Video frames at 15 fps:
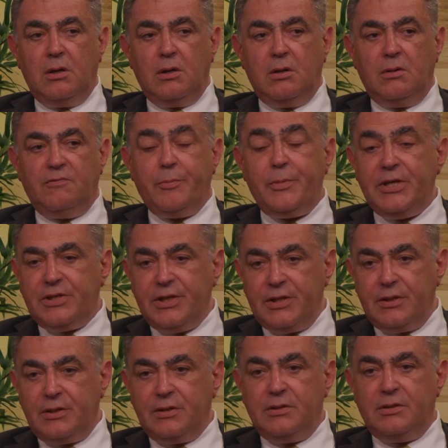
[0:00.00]

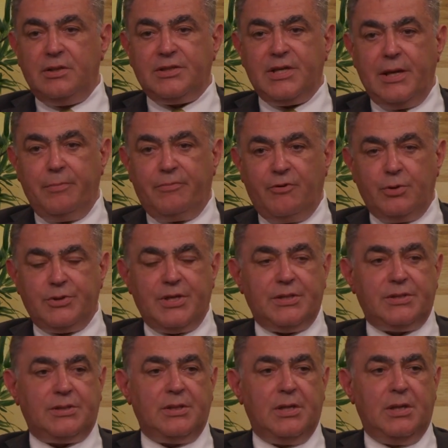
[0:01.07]
repeating the same process,